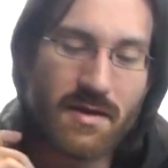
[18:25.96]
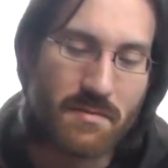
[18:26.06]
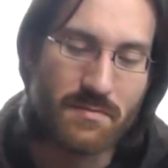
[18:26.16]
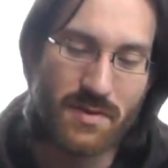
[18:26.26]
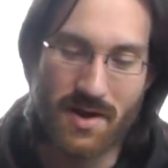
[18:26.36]

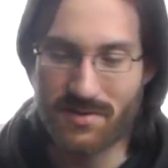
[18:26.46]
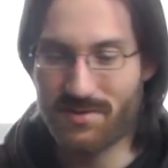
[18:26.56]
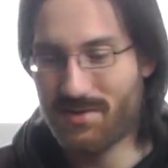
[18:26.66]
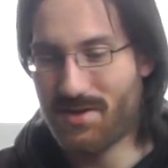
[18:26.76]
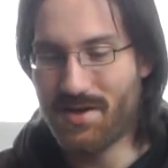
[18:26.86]

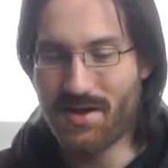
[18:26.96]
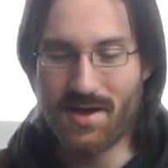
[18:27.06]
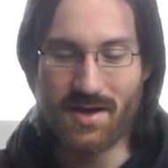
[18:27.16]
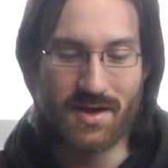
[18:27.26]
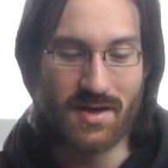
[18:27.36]
But
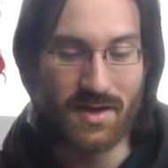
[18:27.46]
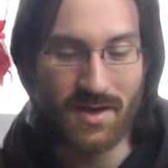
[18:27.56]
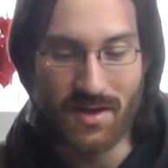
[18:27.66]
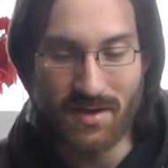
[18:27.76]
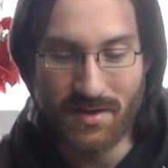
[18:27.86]

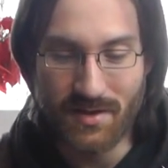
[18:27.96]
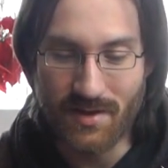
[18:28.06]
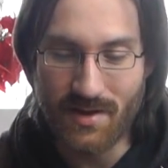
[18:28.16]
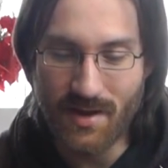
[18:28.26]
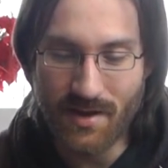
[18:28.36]
I
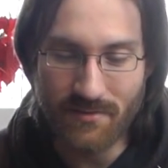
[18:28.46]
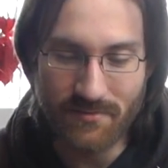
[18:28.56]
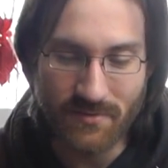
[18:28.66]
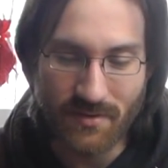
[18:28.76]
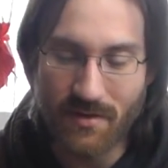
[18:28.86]

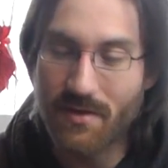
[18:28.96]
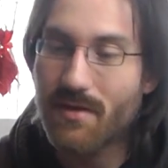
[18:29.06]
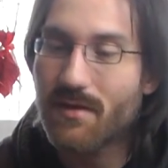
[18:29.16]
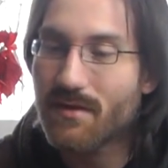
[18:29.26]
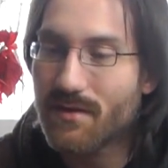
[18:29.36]
love
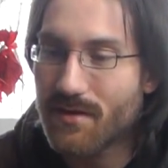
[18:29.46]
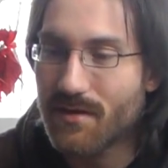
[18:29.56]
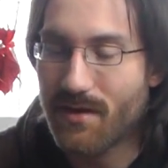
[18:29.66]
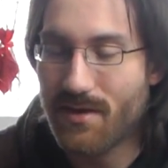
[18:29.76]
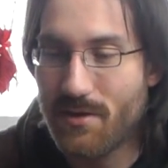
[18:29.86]

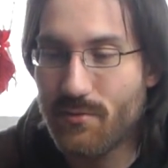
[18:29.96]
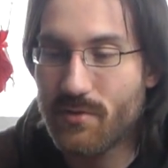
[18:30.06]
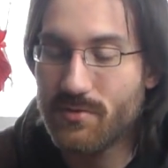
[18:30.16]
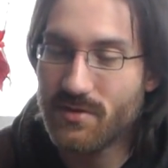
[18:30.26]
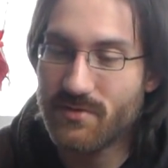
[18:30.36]

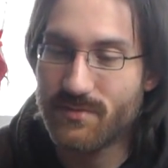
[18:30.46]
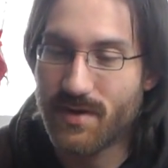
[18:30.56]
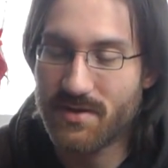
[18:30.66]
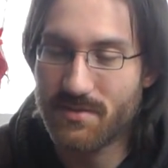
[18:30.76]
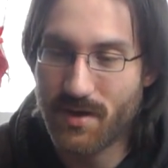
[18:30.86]
Heroes of
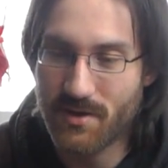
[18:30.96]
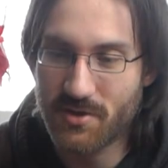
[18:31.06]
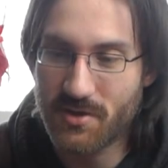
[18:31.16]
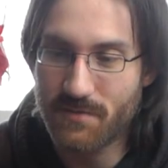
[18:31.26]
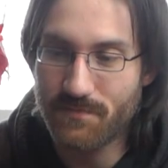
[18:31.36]
Might and
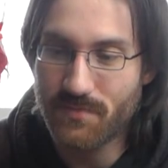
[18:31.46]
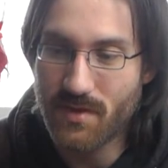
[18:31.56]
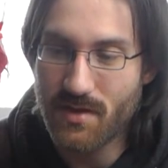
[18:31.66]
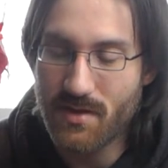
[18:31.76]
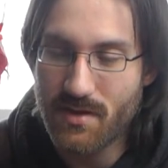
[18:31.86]
Magic.
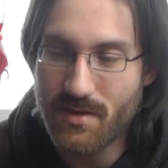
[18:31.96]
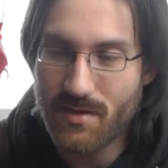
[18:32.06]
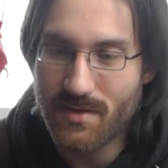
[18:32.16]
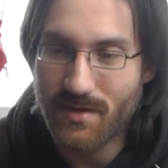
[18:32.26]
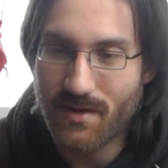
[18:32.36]

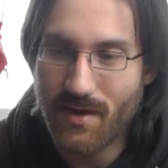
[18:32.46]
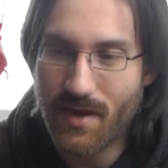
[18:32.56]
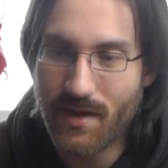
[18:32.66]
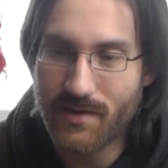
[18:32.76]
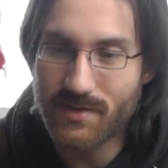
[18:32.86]

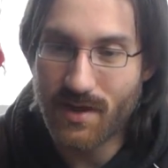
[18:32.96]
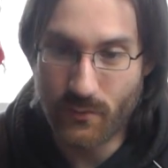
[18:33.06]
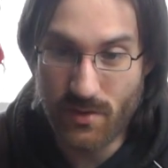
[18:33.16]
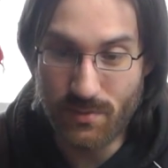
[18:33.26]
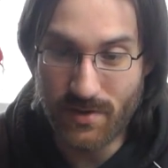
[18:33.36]
And I
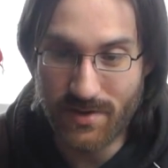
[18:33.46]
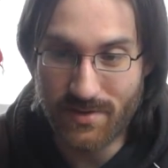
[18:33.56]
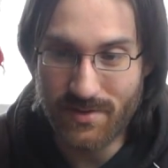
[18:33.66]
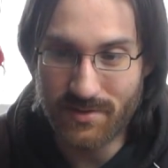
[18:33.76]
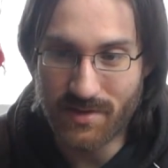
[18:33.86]
will play
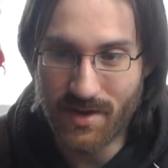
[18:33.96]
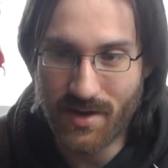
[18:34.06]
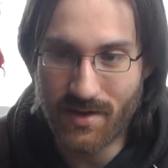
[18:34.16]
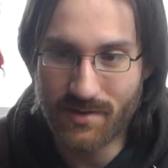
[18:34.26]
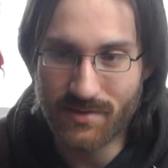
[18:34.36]
this,
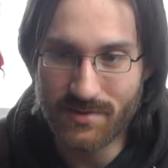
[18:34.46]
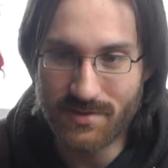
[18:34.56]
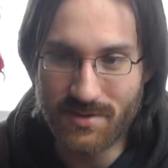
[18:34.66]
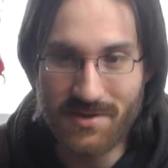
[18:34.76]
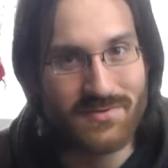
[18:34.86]
and
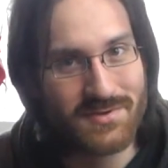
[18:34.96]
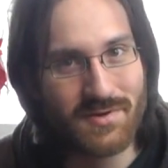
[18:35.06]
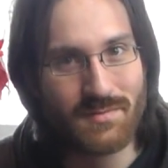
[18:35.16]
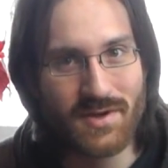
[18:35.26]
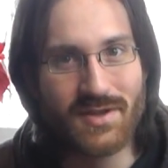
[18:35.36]
even though
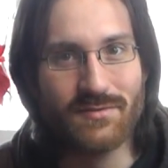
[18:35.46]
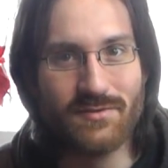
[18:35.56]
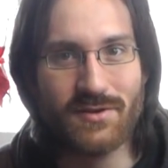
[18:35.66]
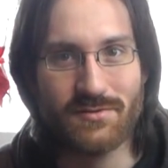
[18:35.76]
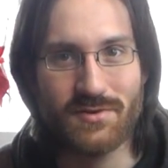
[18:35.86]
I'm making
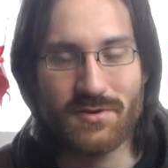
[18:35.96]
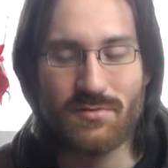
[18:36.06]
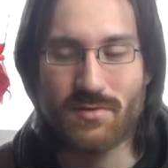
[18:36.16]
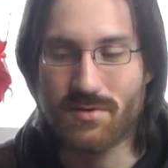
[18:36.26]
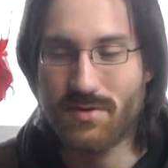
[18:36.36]
fun of the
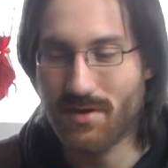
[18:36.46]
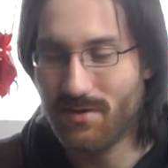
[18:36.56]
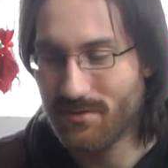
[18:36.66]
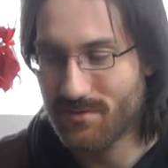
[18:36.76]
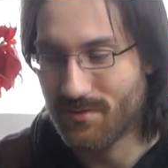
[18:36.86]
Euro
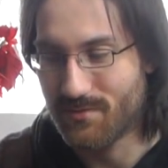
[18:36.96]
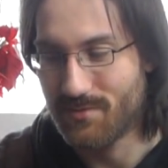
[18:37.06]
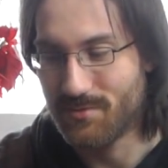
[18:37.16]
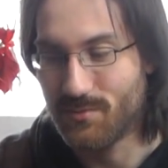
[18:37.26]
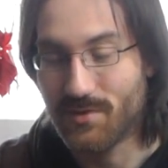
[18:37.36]
thing, of
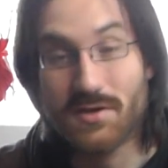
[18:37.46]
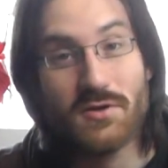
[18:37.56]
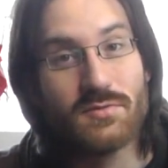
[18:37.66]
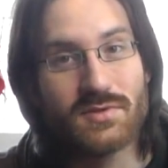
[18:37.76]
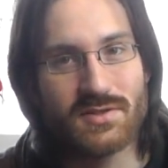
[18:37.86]
those wooden
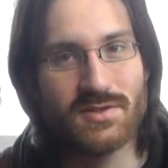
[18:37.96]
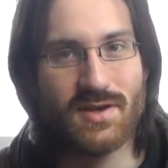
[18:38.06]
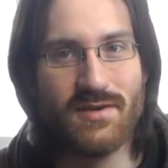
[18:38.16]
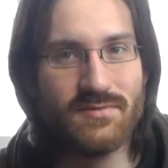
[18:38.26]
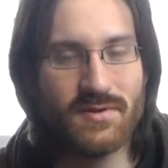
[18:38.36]
cubes and
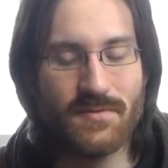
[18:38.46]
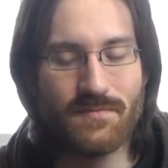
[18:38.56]
stuff,